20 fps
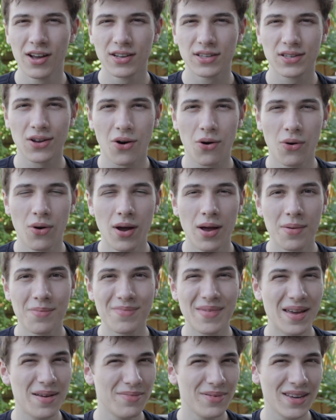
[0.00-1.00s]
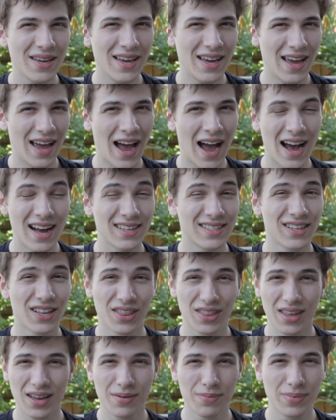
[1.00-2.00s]
So maybe it has a
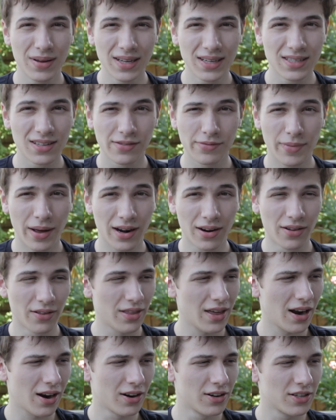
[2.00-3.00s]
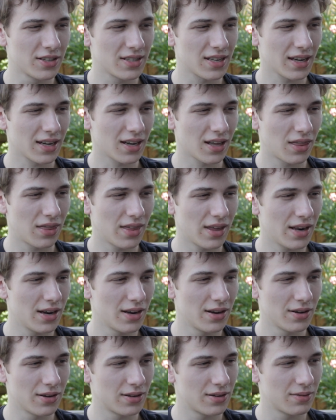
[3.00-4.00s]
thin piece of metal there, just like a
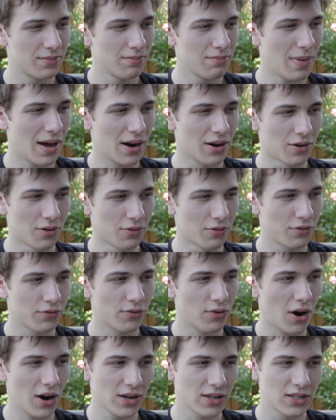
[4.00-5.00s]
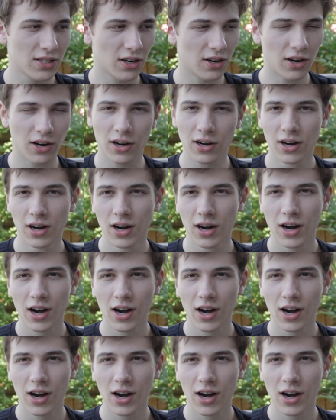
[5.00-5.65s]
thin metal front, or